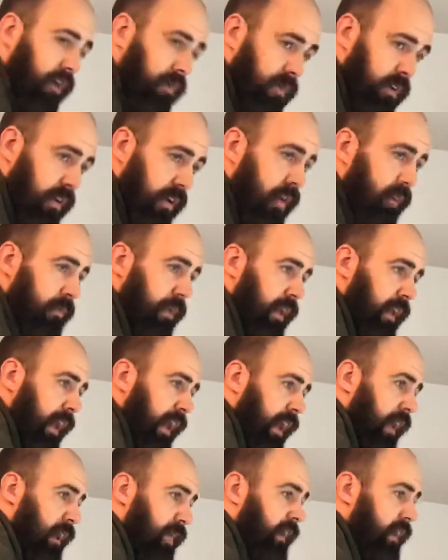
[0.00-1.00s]
would come in
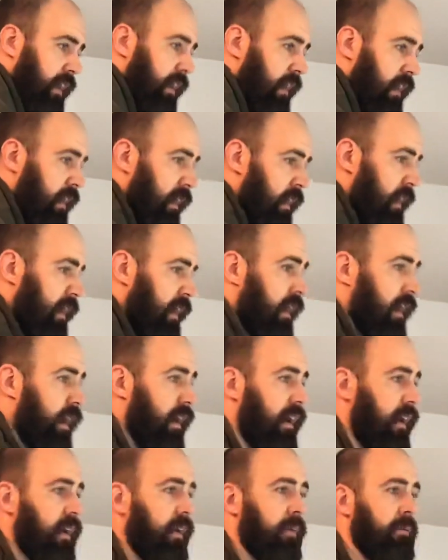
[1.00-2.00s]
handy.
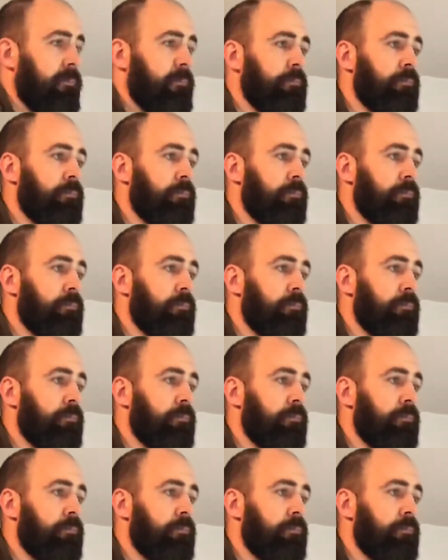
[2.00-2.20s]
You're